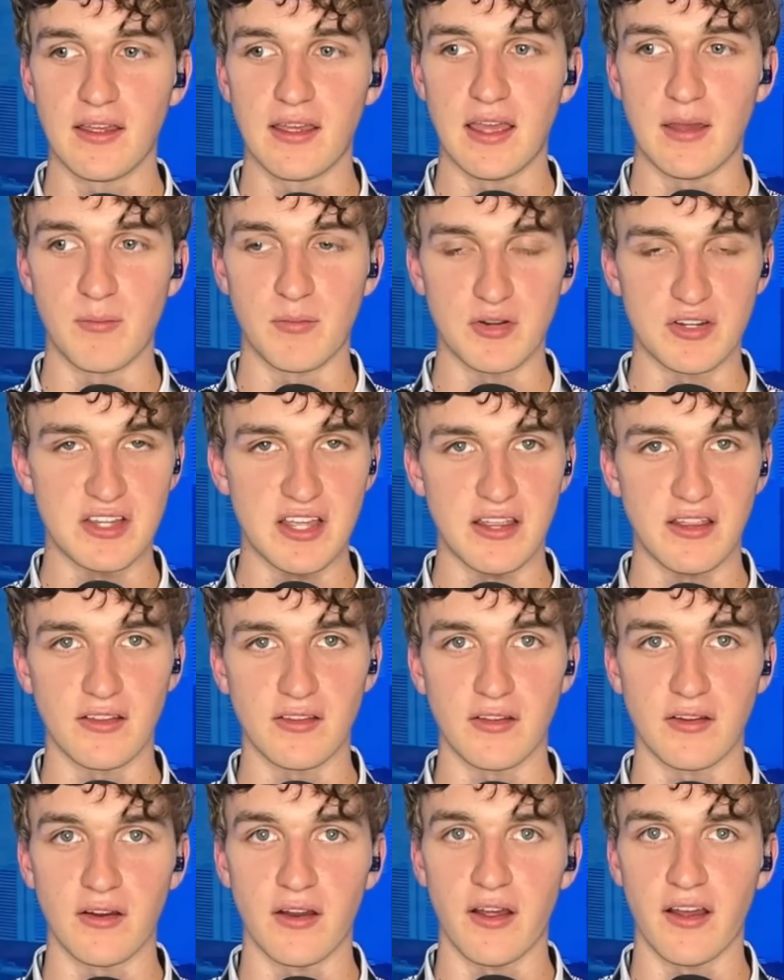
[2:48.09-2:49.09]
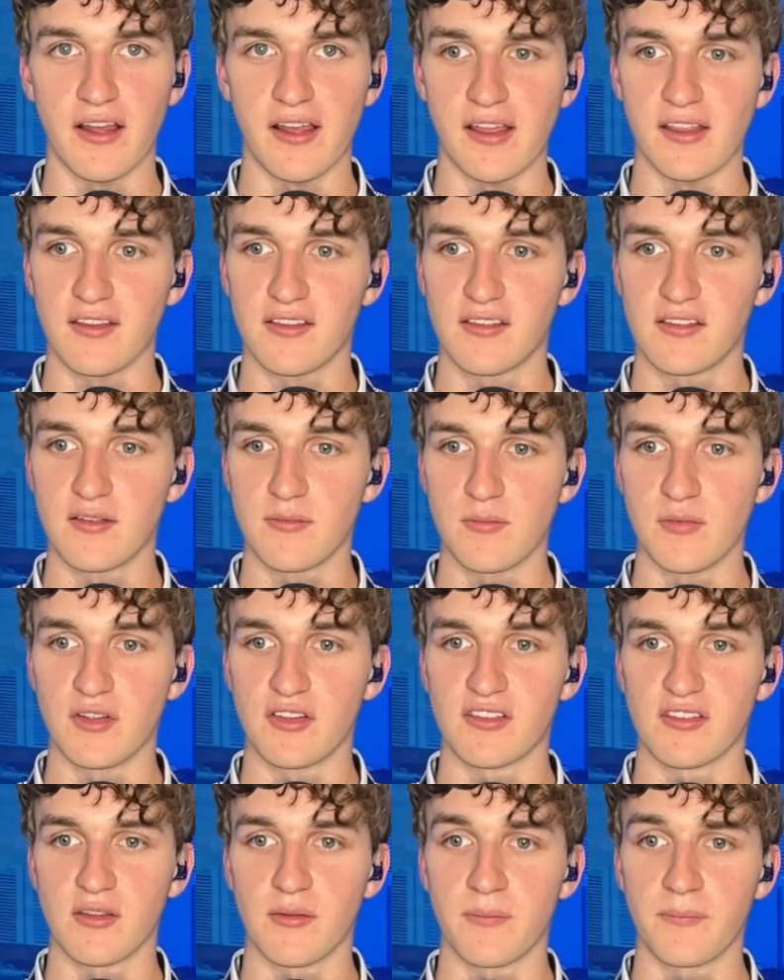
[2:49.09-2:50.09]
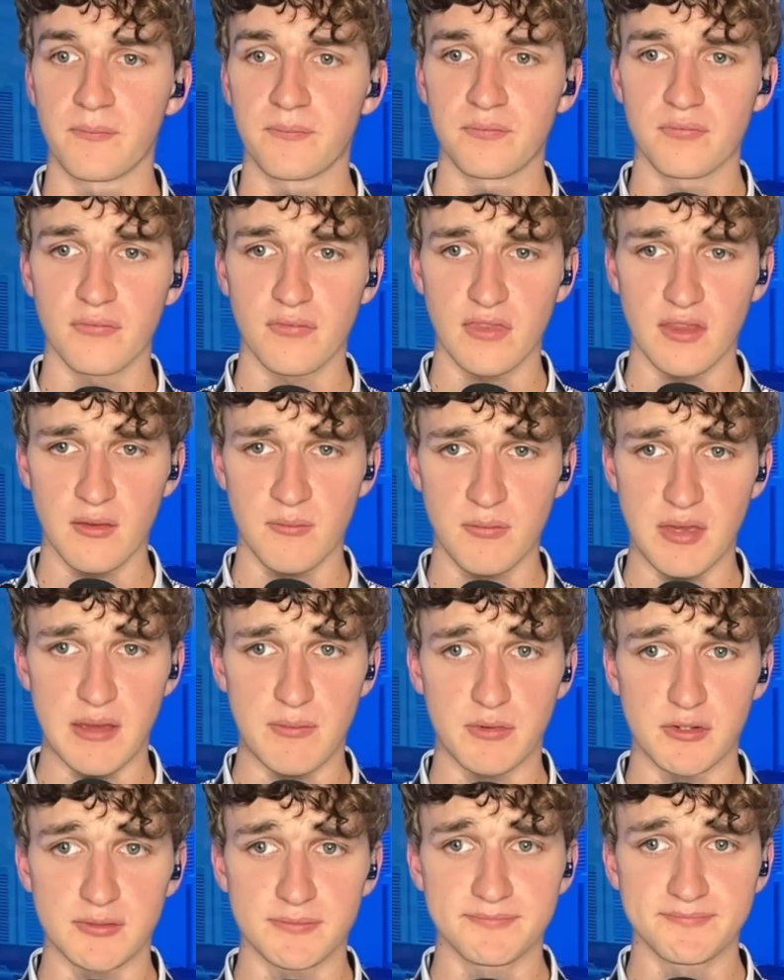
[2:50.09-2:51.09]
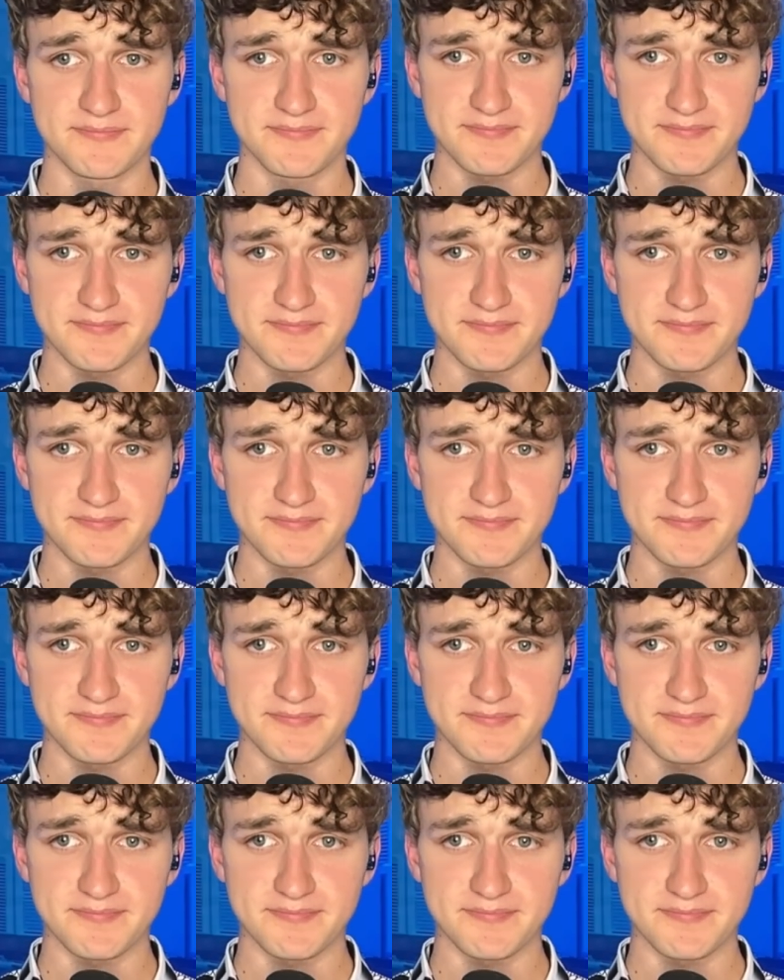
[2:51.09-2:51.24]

in particular against Muslim people.